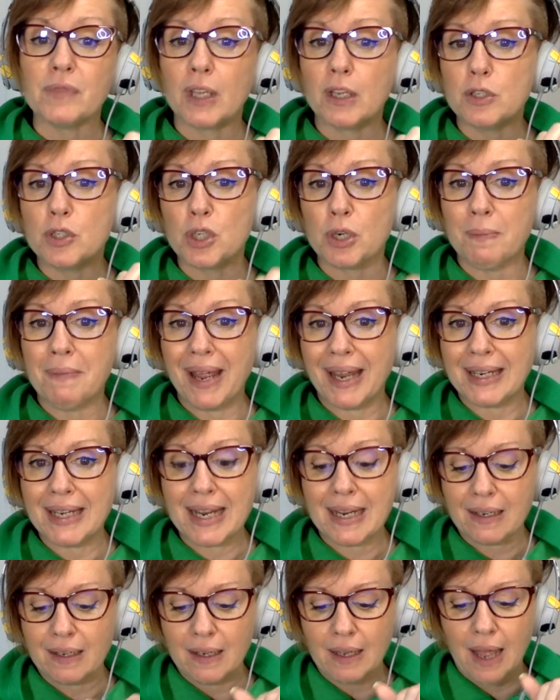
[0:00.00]

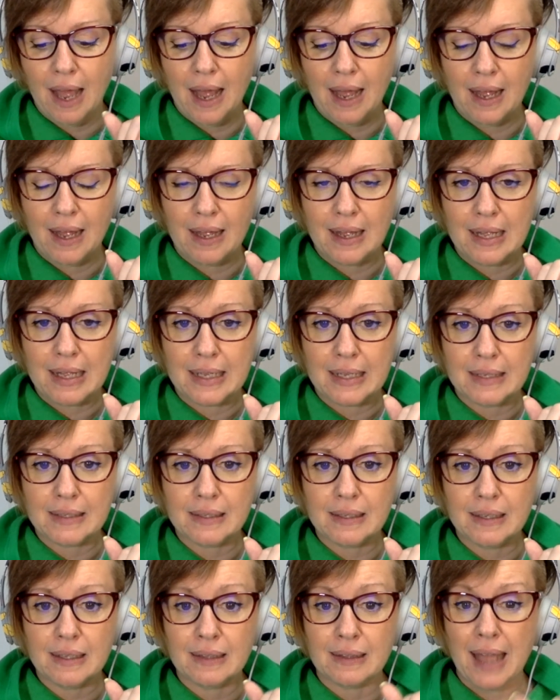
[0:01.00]
Germanic
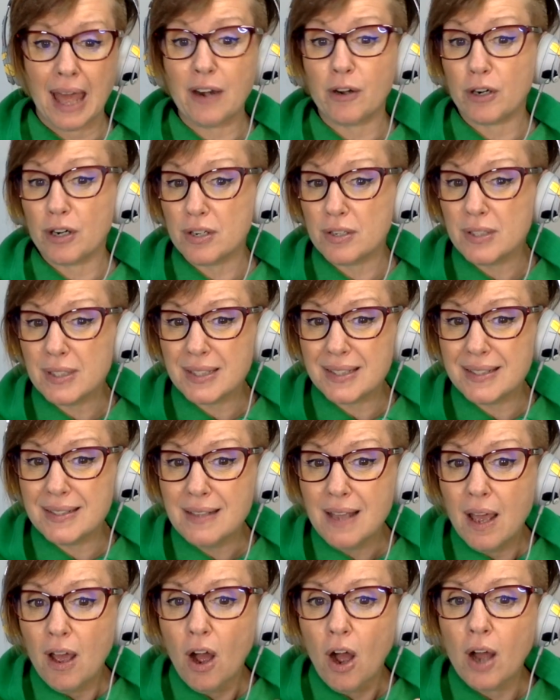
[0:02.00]
letters
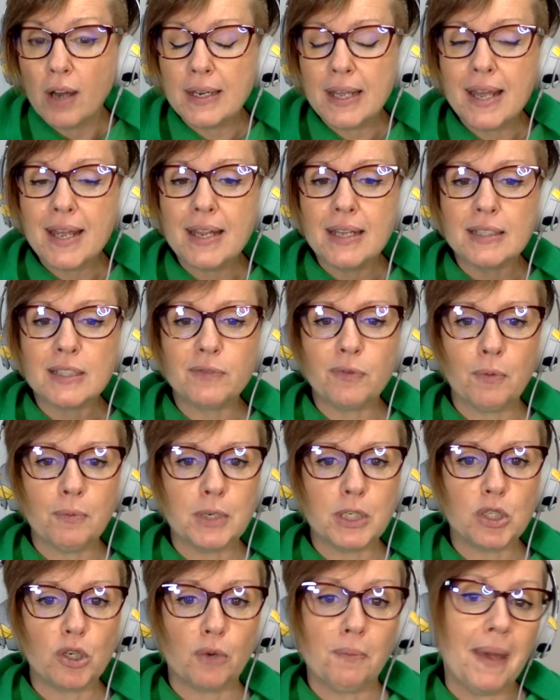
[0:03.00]
on it. It's from
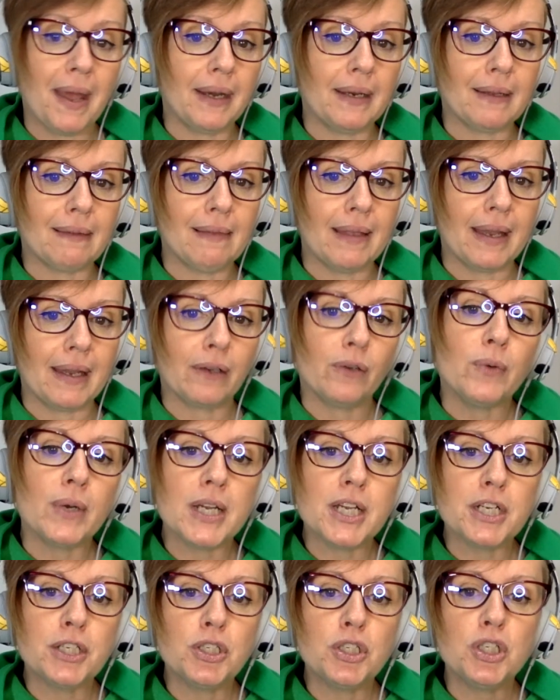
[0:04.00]
a Germanic
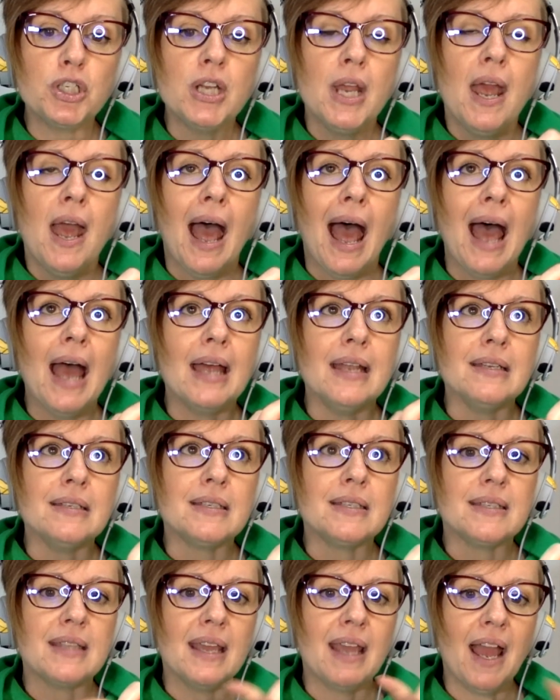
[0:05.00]
language,
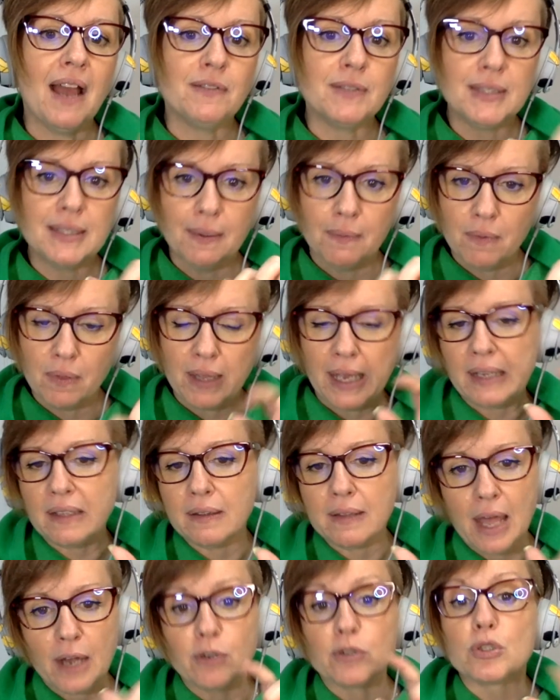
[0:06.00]
and they have like
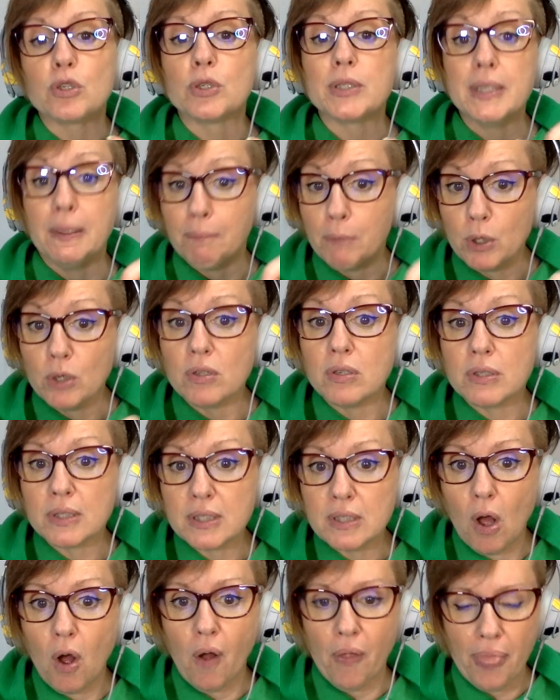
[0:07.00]
letters or
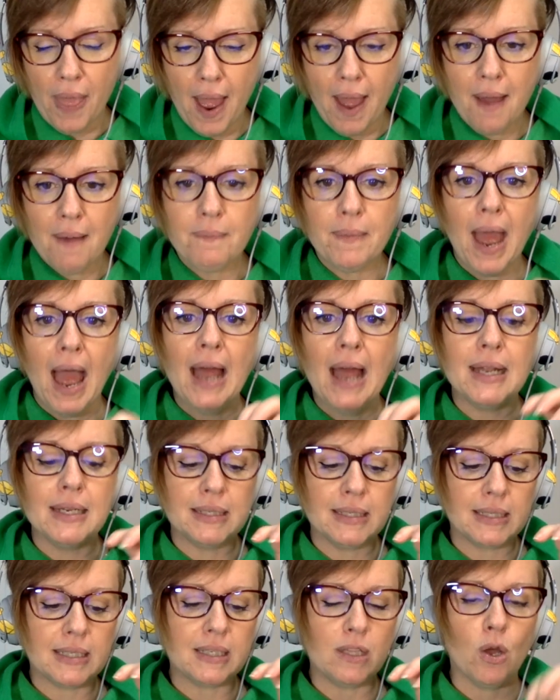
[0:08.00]
symbols on them,
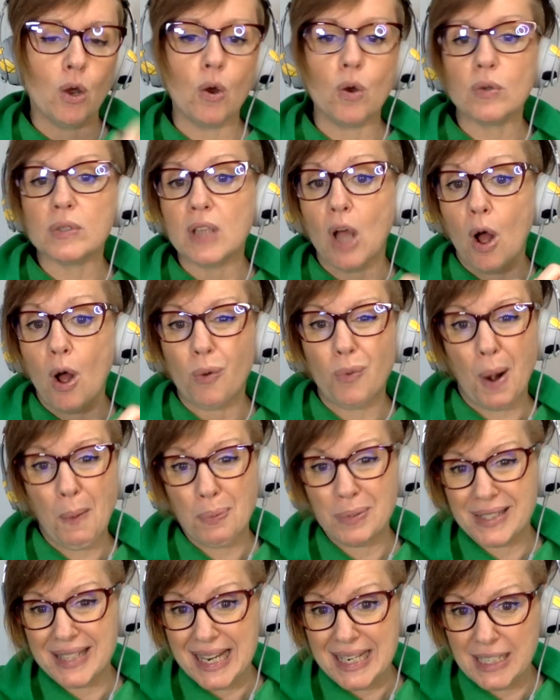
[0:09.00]
and those all
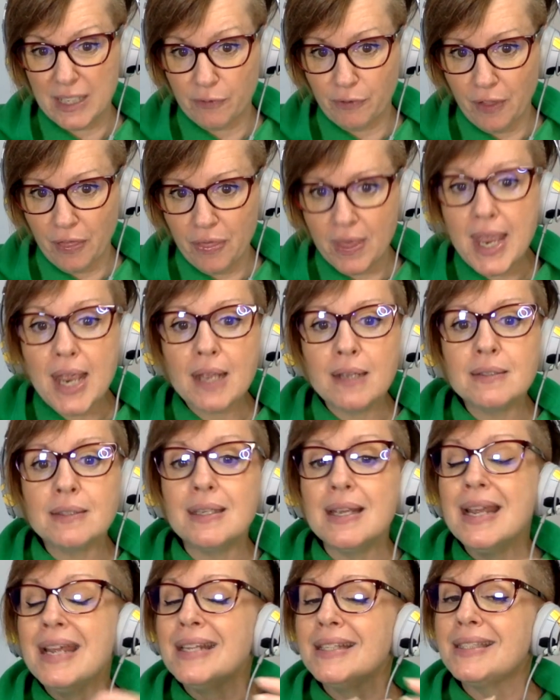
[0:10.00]
represent different things.
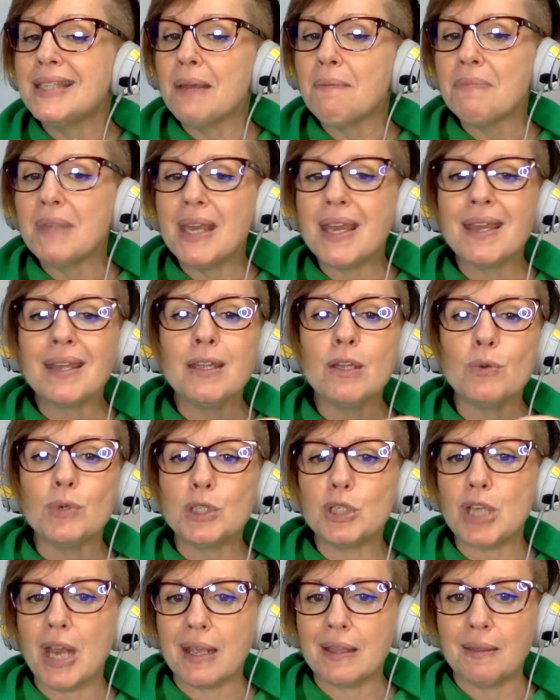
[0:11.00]
Same thing, you would
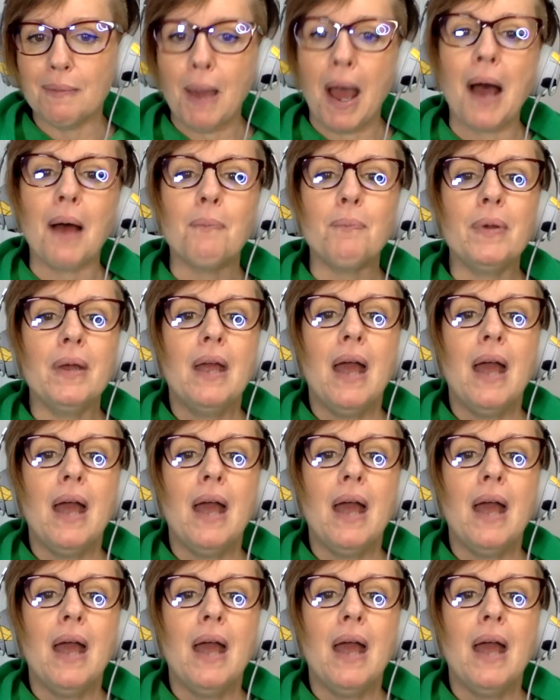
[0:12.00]
shake them up